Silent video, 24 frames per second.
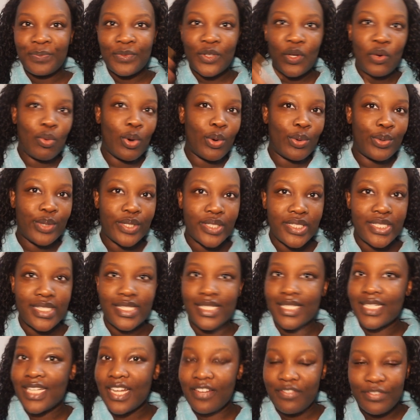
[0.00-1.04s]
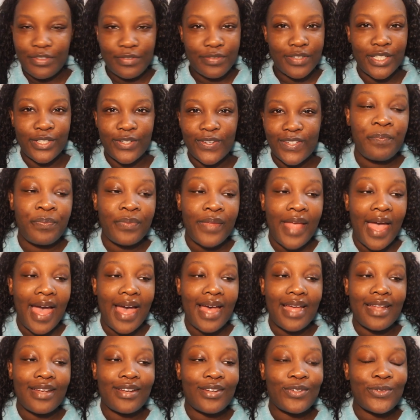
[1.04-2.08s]
quotas and everything else.
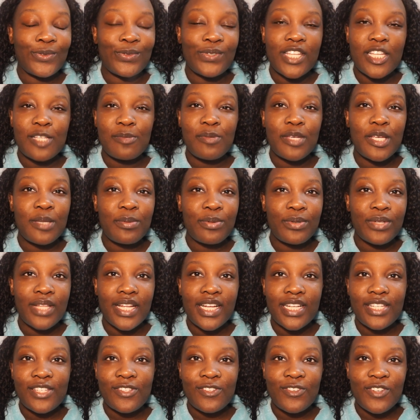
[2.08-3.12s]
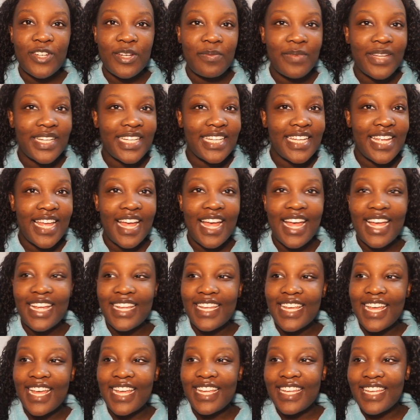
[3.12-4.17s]
And all these people that are screaming,
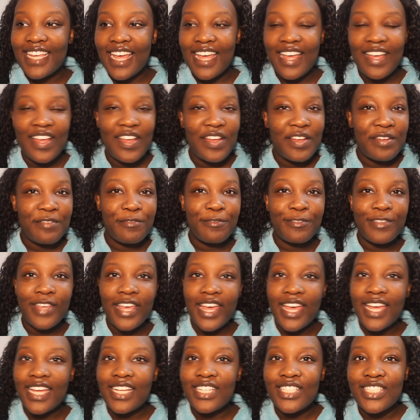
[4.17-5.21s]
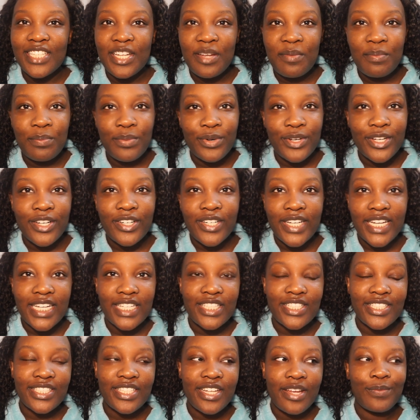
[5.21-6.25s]
H&M, boycott
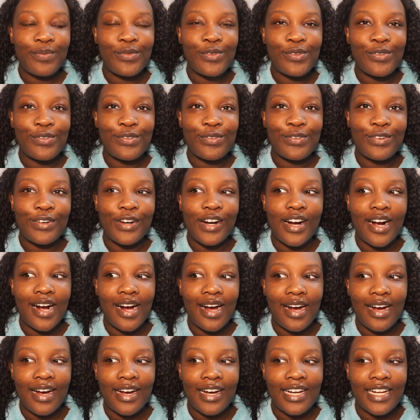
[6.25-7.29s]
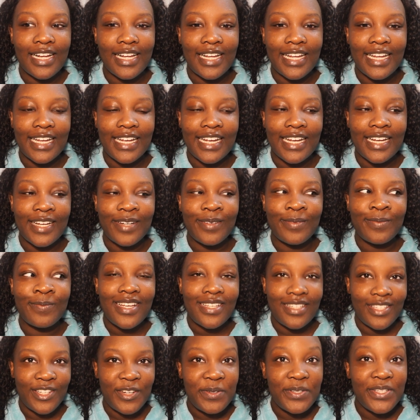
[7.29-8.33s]
H&M. Right.
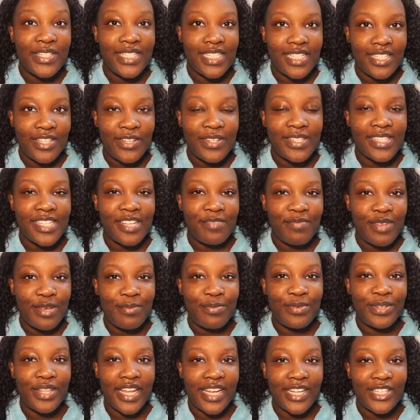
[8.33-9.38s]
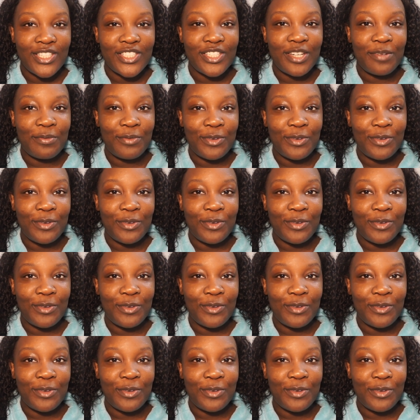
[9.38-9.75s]
You know when you see those same people in the H&M